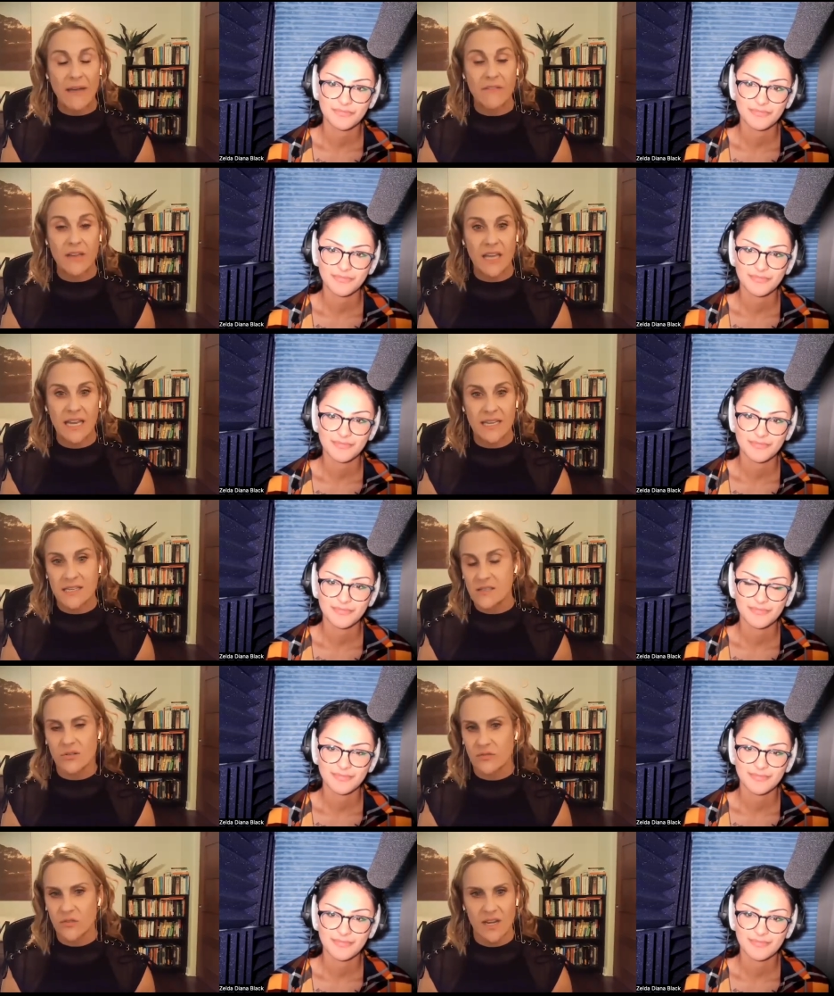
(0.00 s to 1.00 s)
Speaker 1: having any
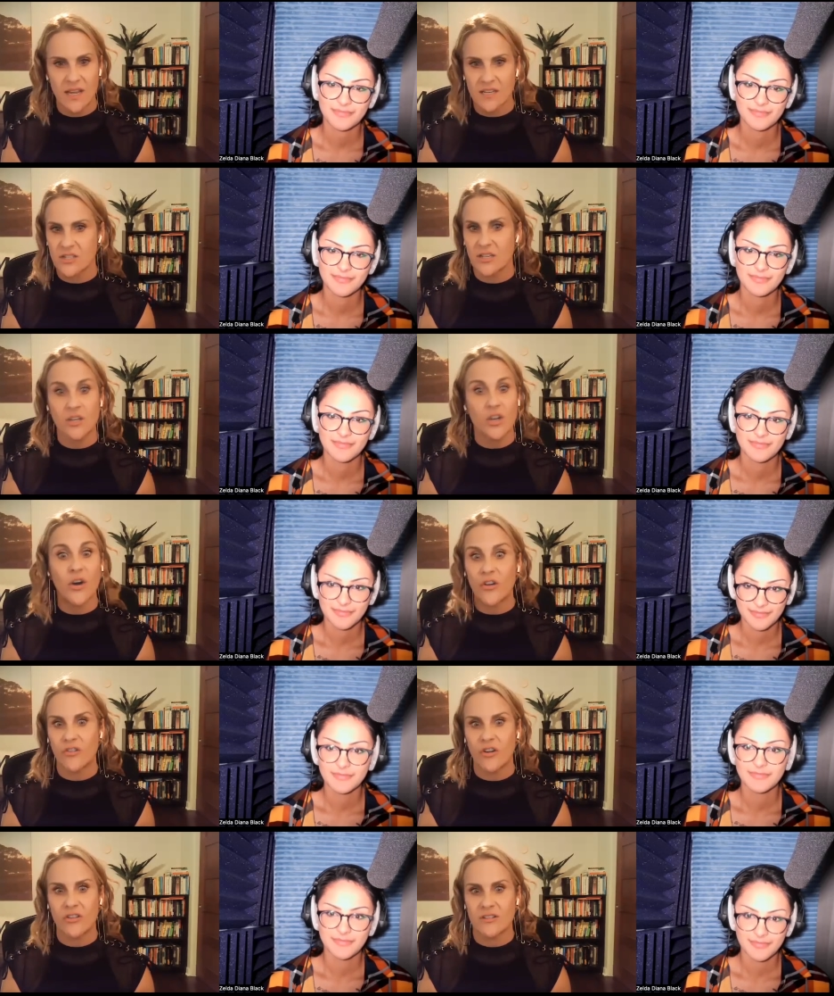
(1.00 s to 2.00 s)
sort of connection, no,
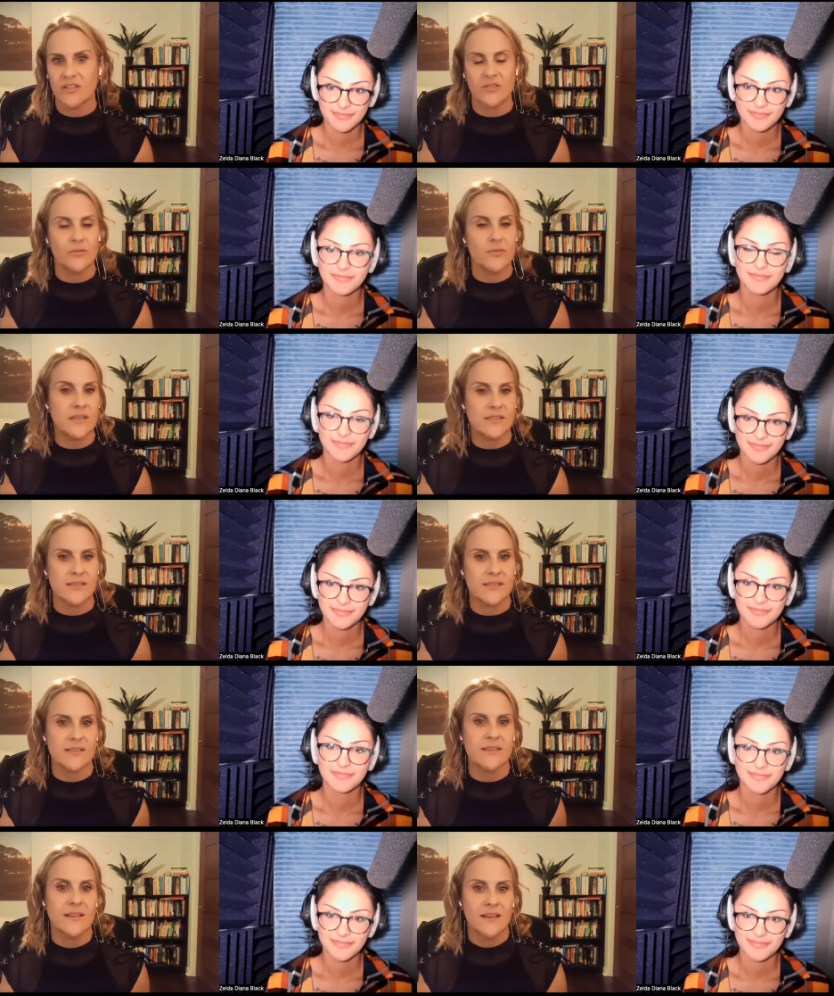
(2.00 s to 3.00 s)
not until
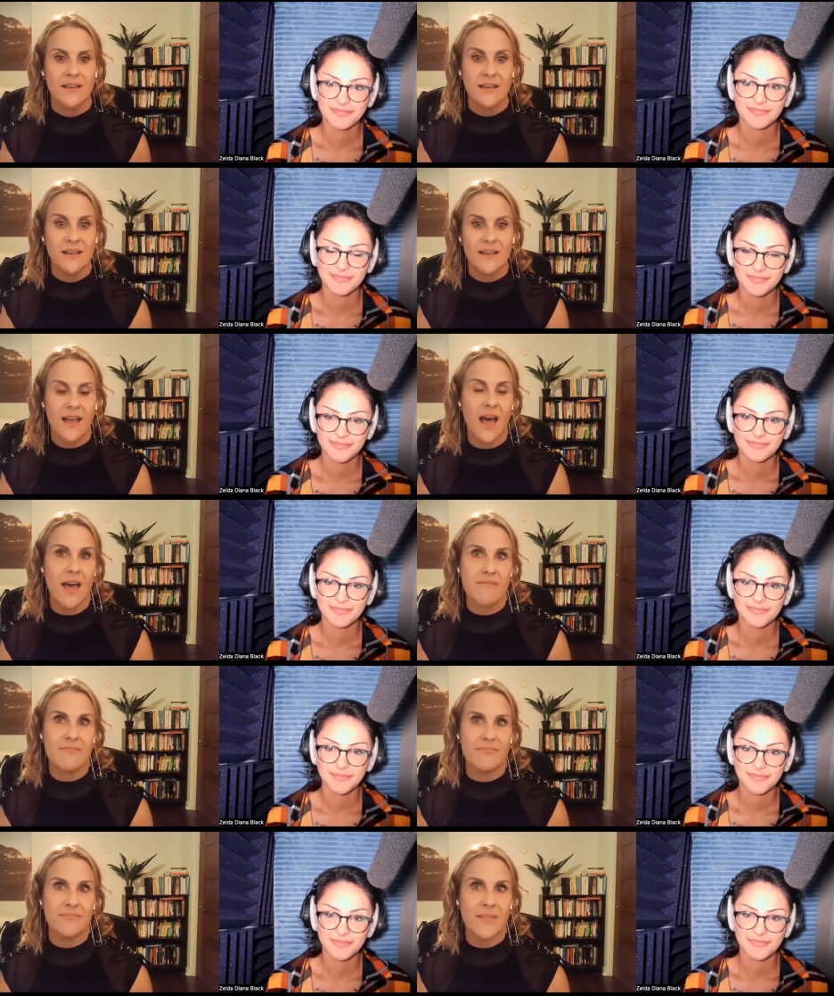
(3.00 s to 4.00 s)
this,
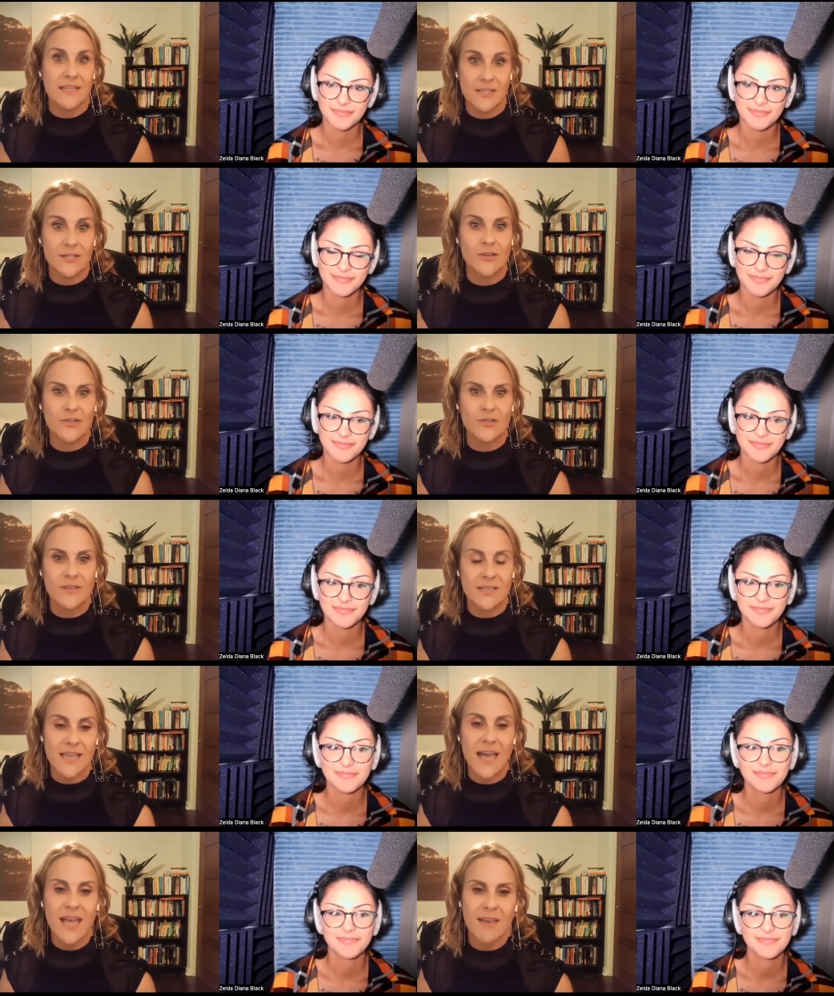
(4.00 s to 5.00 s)
um, until
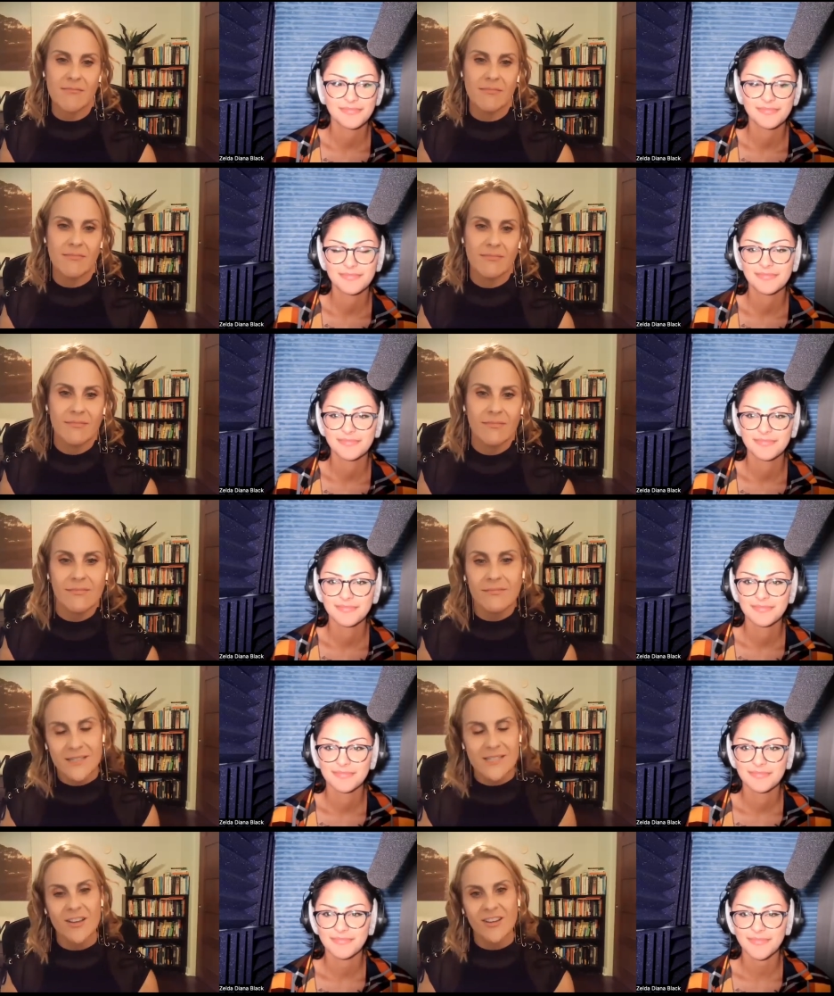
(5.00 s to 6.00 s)
this game.
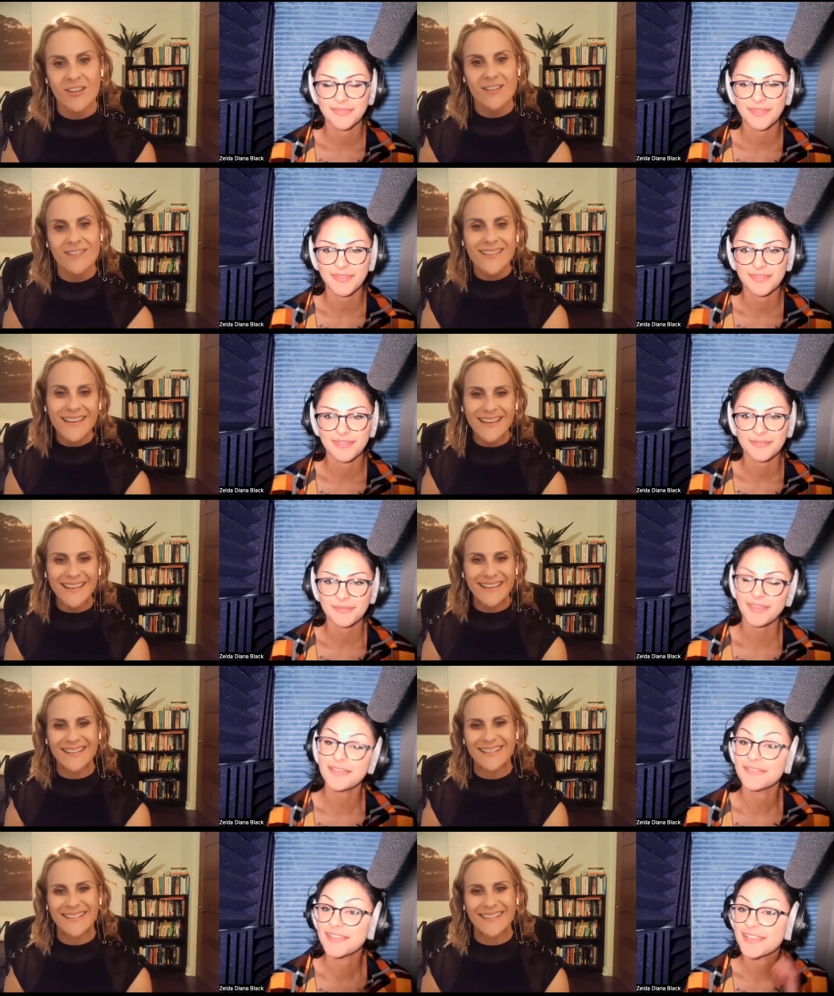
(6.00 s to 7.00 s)
Speaker 2: So yeah,
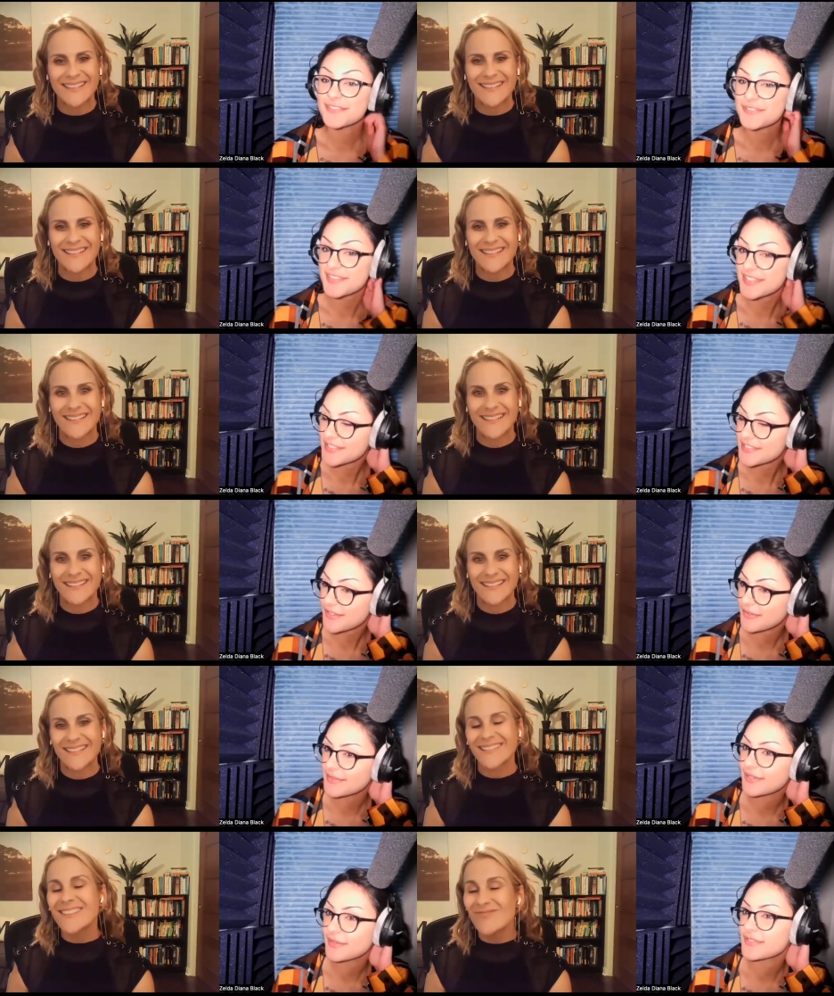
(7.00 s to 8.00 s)
wow, interesting. So
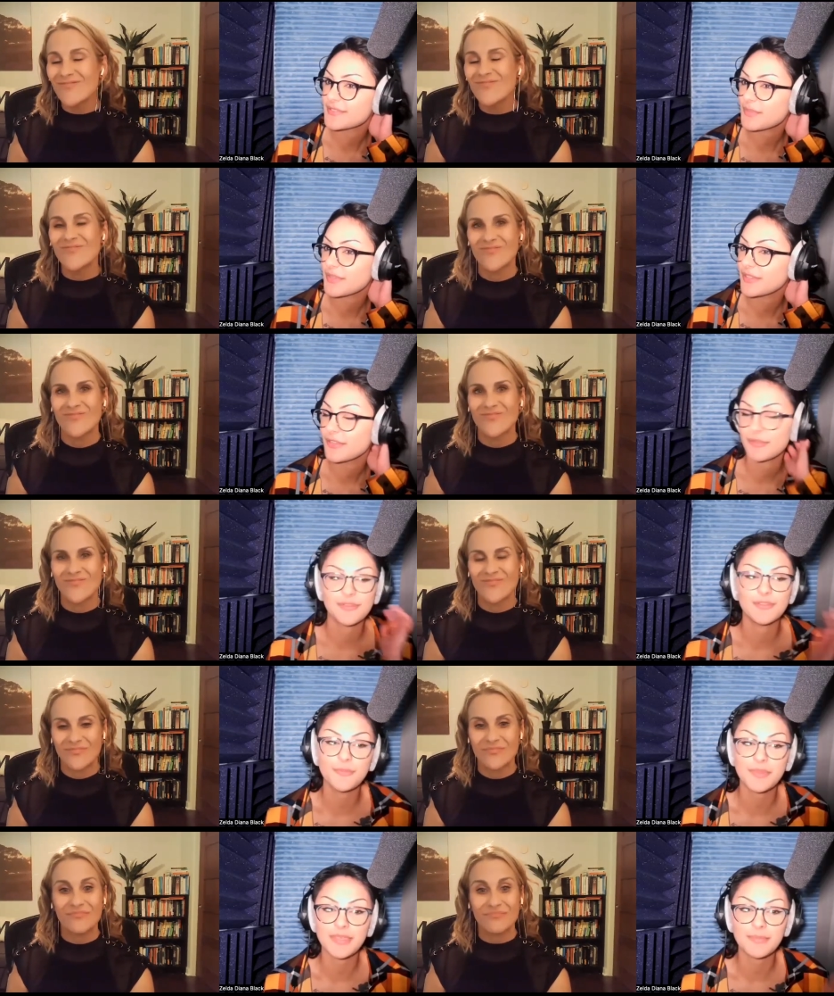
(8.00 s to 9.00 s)
there were you know new
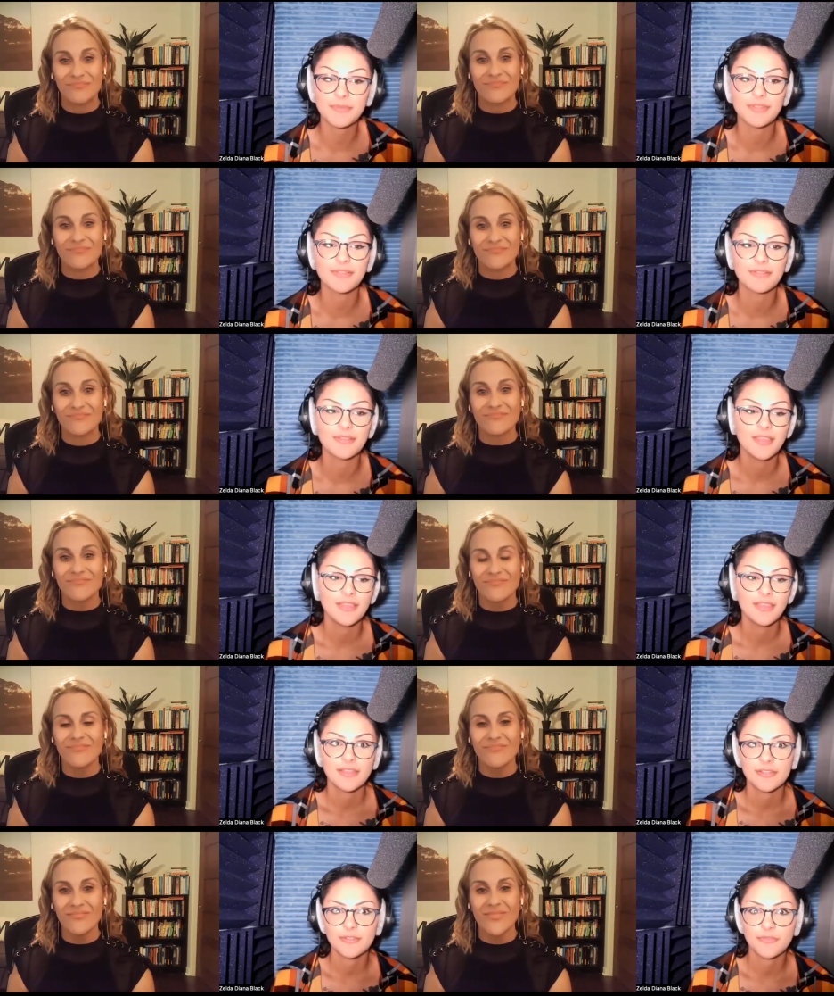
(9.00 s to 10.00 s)
people,
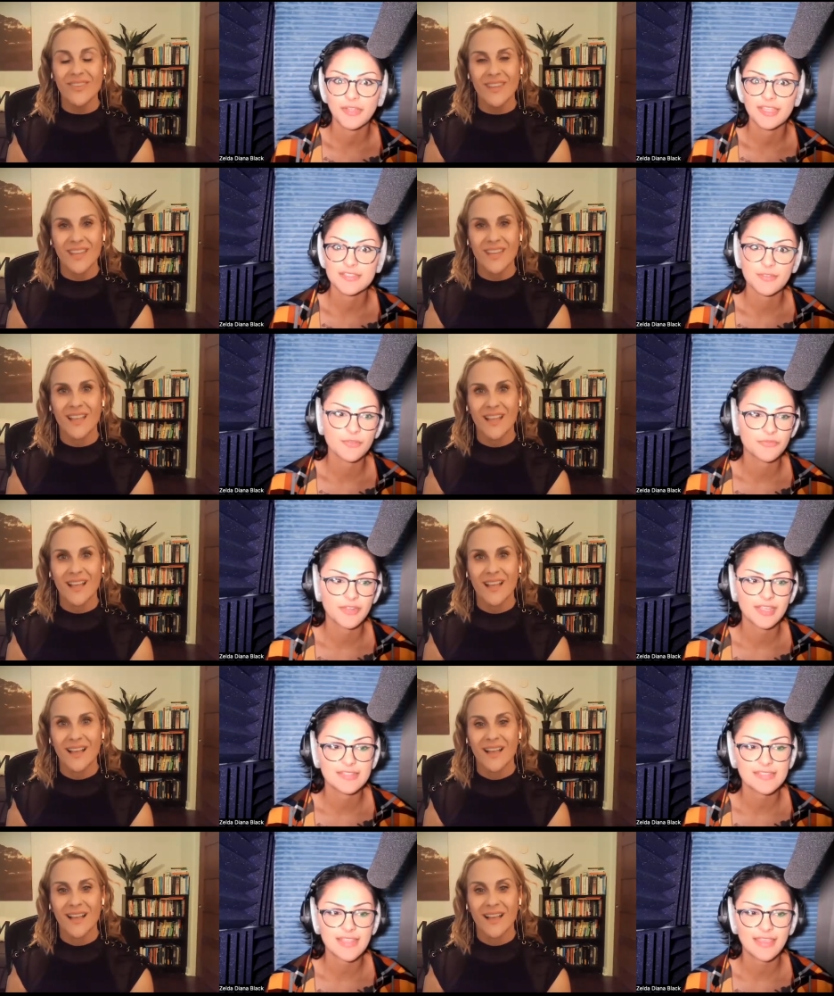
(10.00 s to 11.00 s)
new friends, old
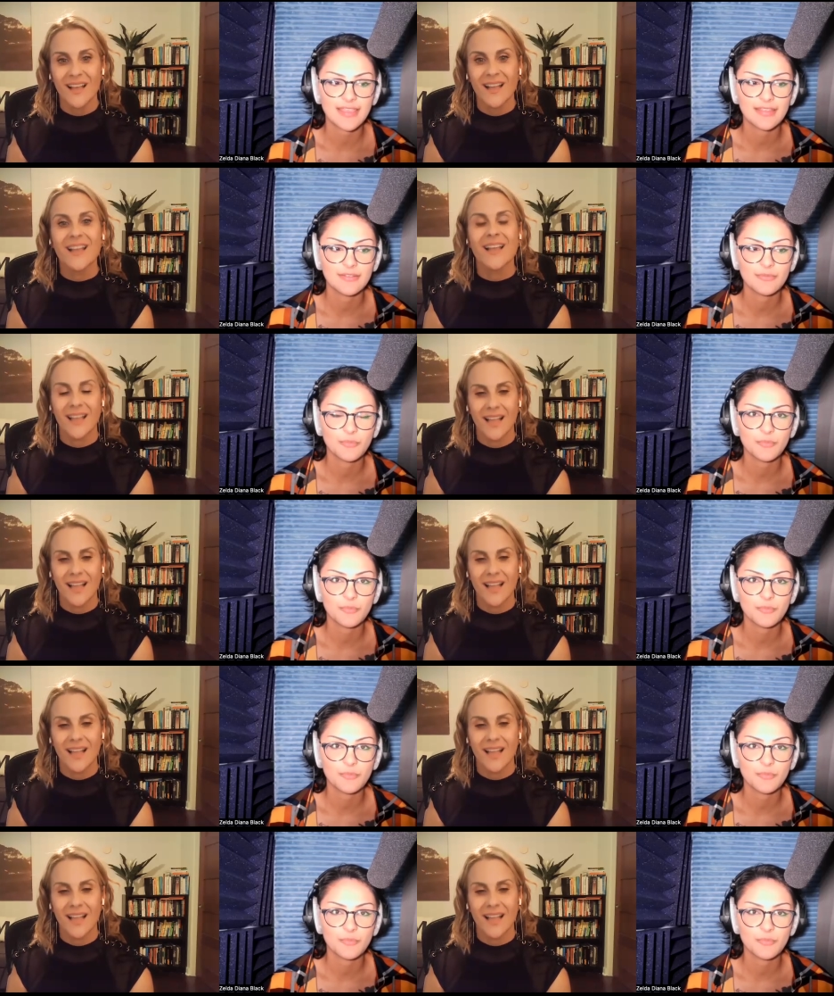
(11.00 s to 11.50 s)
friends, and